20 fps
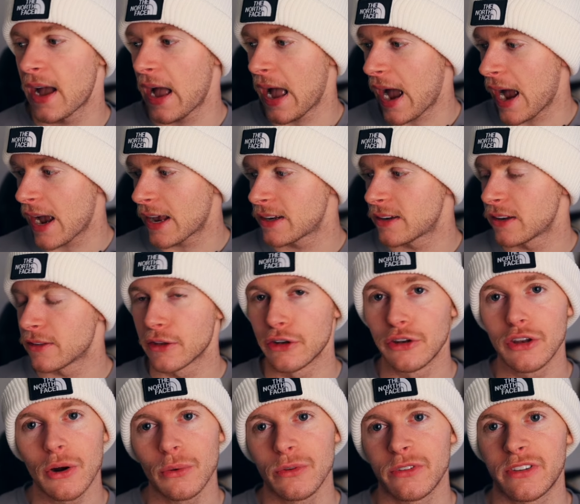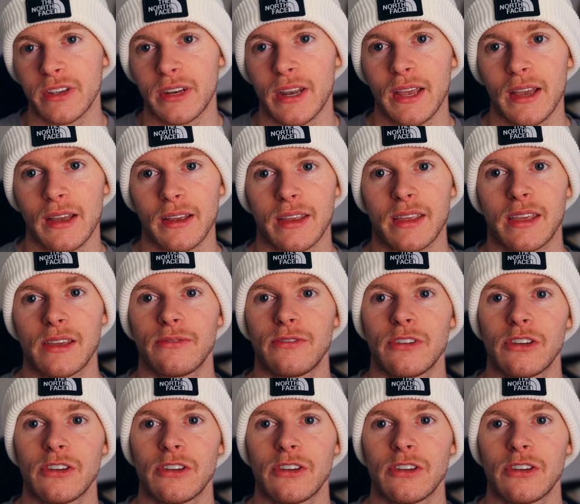and the notes in it give